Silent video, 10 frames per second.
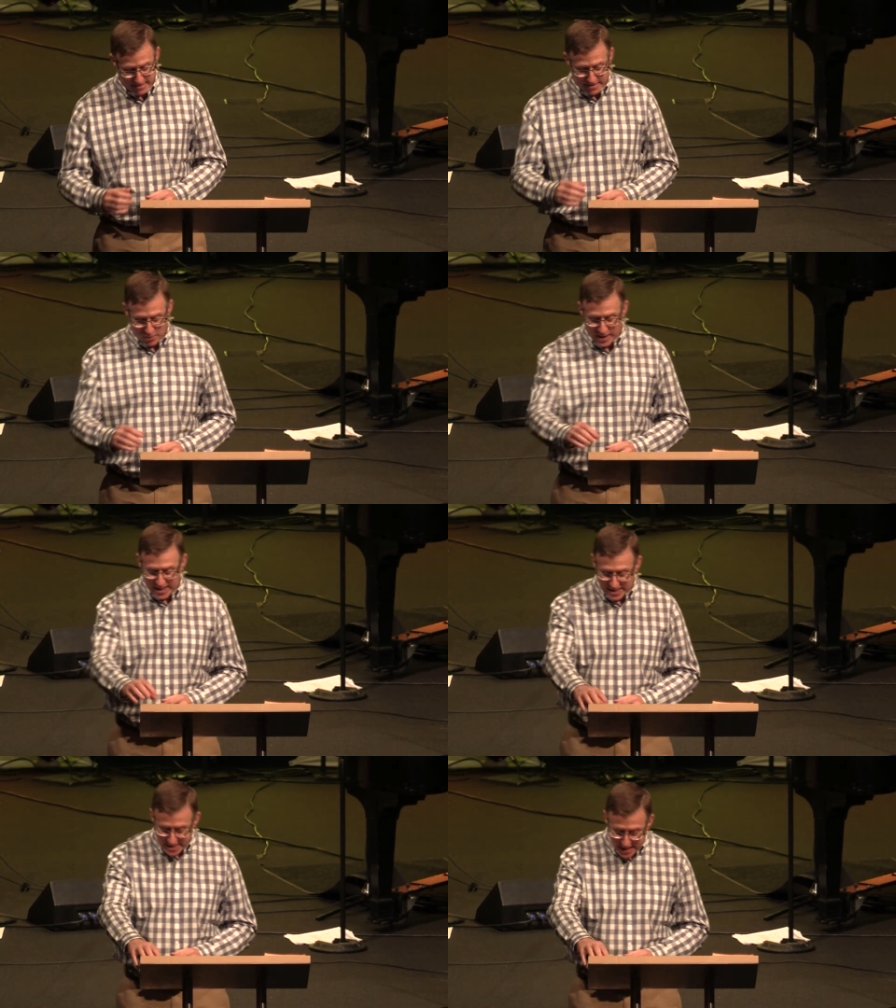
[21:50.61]
we
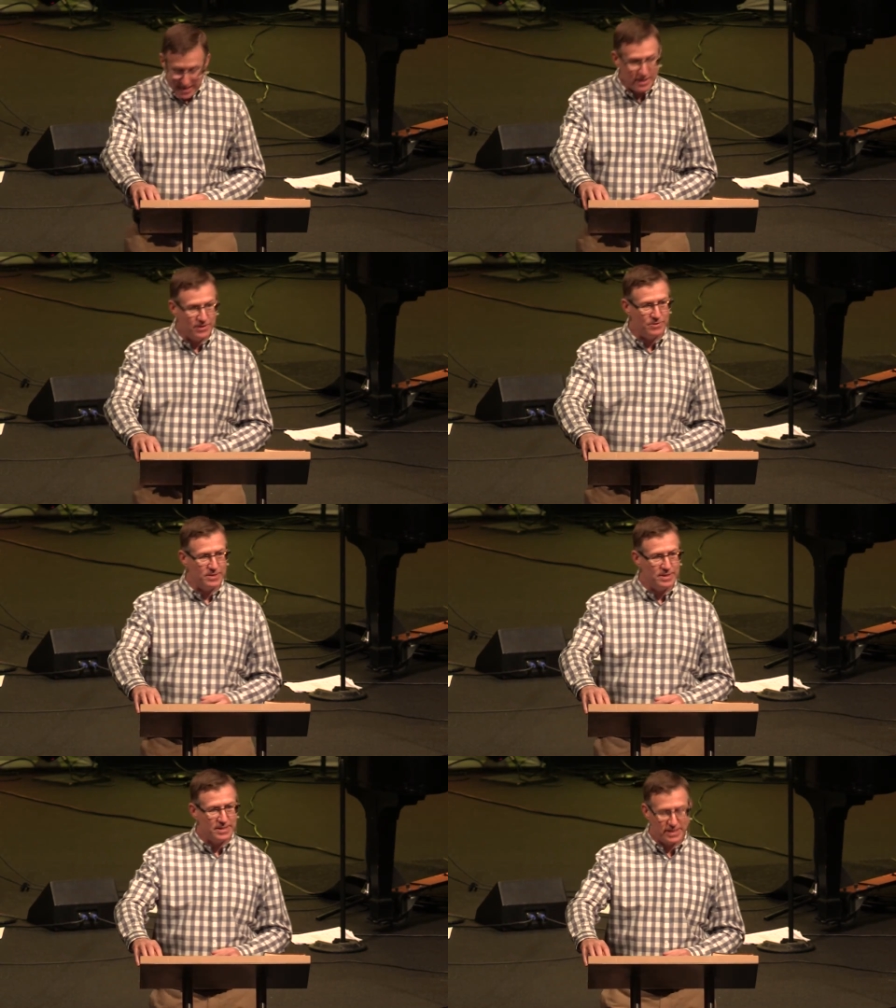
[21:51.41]
continue
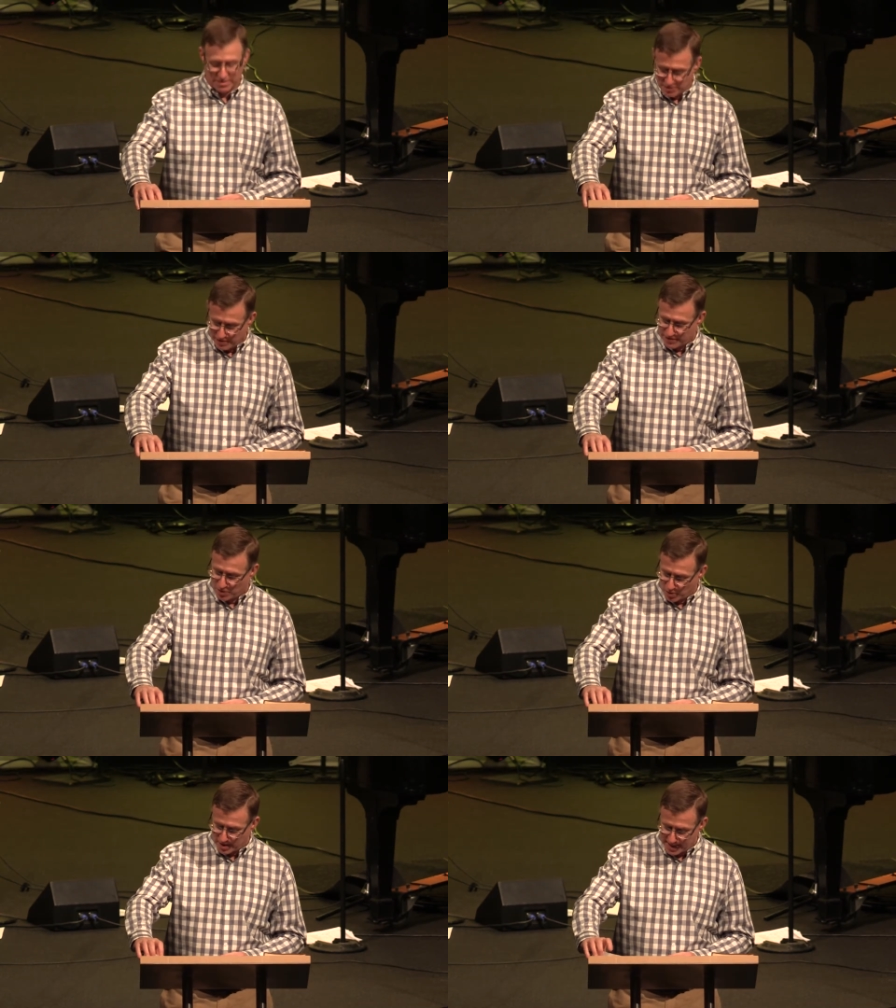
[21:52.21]
to move
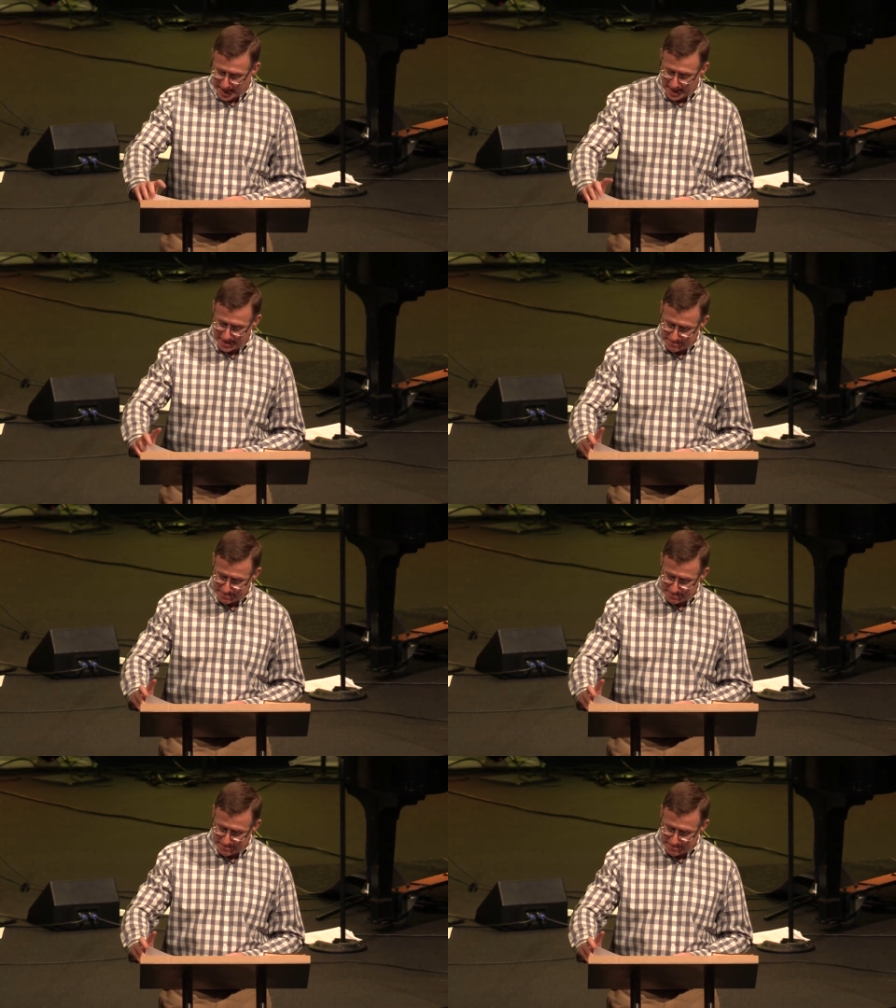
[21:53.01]
toward God.